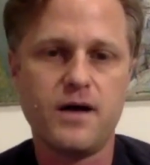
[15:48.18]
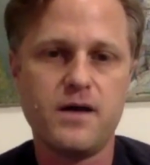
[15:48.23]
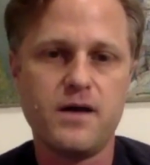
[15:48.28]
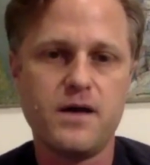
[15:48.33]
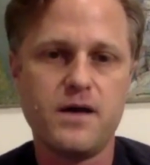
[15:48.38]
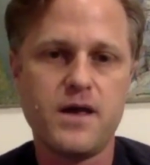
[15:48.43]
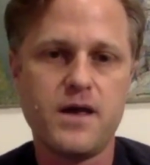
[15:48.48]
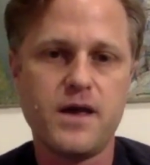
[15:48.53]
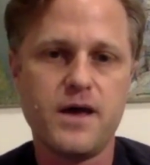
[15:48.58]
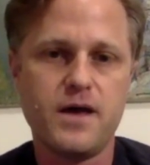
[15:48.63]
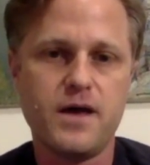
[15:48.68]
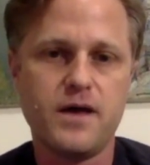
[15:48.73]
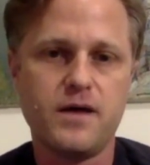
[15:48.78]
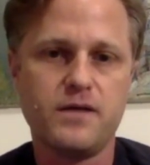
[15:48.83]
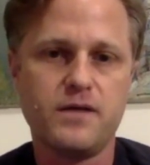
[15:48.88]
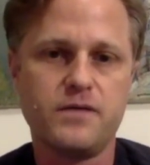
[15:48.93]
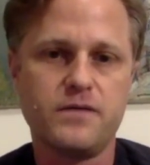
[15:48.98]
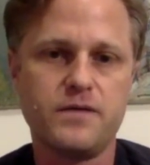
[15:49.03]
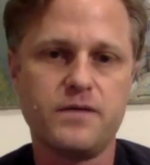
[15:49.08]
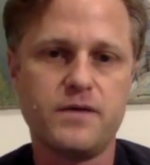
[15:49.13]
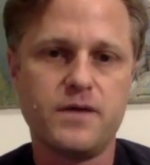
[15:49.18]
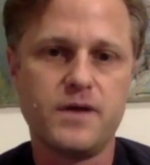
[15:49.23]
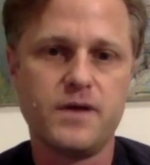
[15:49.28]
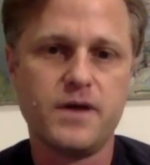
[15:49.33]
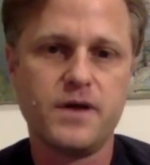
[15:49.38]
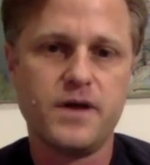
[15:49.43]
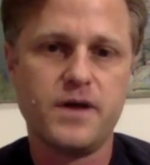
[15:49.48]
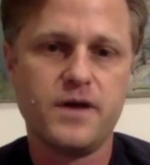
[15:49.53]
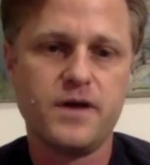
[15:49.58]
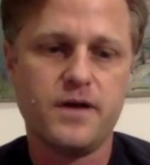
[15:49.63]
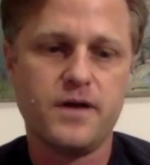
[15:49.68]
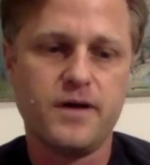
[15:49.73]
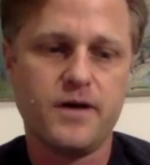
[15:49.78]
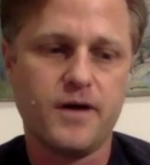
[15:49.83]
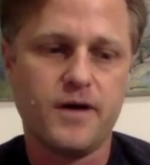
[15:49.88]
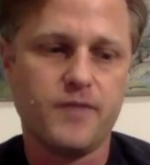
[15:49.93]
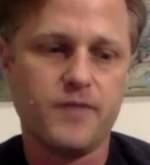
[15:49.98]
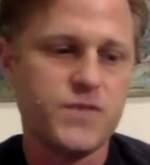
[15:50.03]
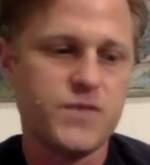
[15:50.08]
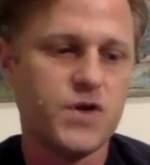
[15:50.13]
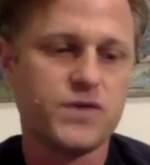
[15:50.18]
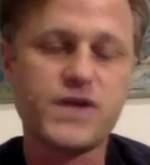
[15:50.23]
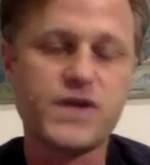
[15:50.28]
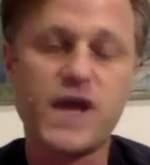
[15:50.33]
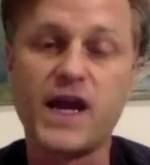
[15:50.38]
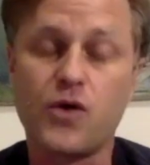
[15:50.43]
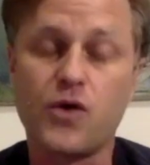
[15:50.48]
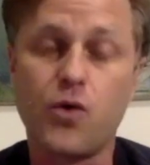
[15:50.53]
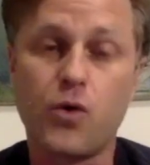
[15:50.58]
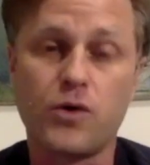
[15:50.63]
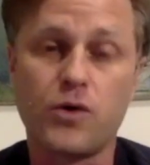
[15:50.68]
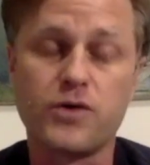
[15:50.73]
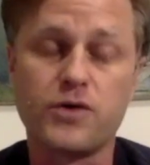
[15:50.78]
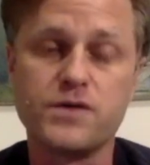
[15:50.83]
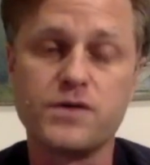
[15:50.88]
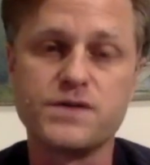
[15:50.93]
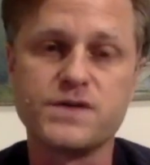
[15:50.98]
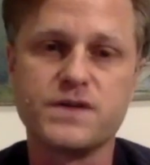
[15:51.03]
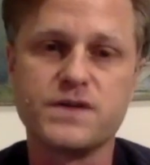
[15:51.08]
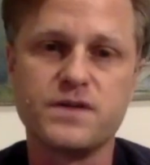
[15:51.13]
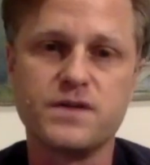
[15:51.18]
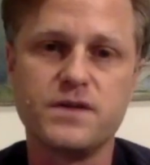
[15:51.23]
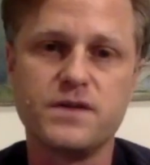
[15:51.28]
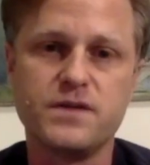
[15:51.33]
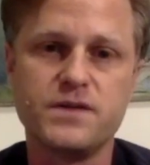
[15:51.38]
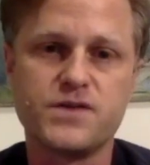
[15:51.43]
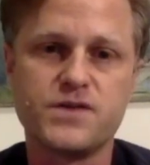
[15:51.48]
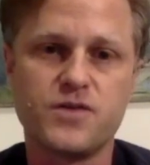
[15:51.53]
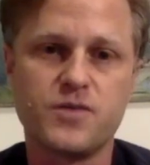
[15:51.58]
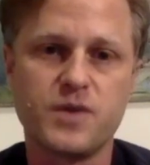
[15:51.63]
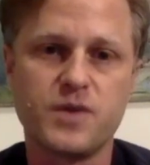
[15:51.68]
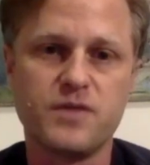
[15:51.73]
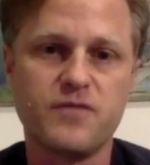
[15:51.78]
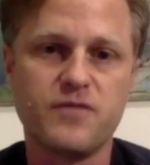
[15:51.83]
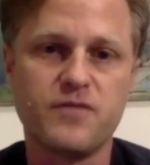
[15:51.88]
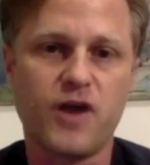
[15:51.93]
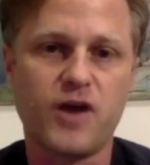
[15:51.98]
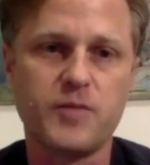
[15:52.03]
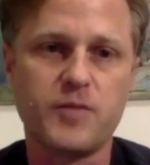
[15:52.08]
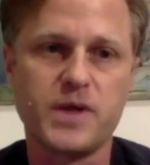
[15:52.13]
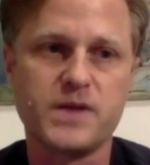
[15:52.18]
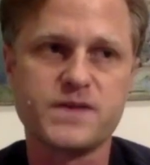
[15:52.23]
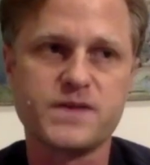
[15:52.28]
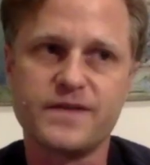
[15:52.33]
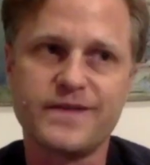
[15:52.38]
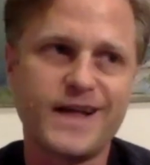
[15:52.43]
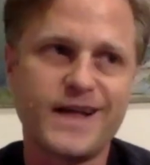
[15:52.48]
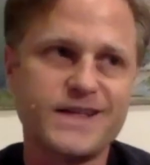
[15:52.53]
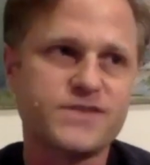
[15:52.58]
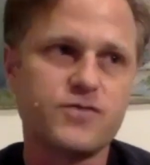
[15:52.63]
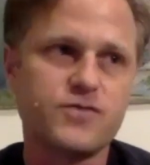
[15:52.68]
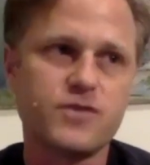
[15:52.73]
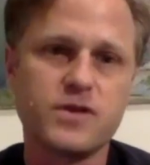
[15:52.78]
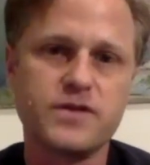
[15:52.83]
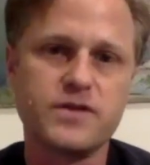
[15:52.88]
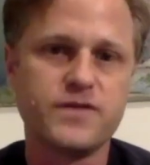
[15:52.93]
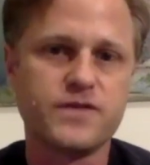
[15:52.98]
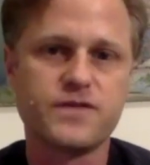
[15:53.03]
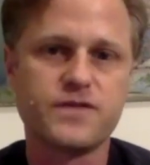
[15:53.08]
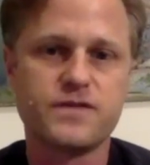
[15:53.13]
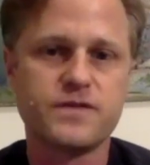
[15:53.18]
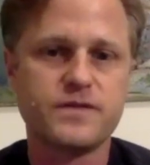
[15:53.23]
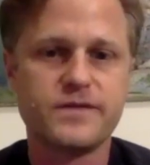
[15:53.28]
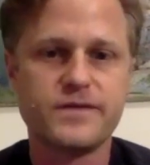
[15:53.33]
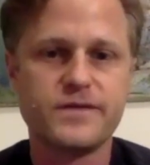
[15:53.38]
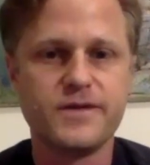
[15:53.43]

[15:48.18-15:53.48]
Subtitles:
and tight quarters in these urban environments, and that's really just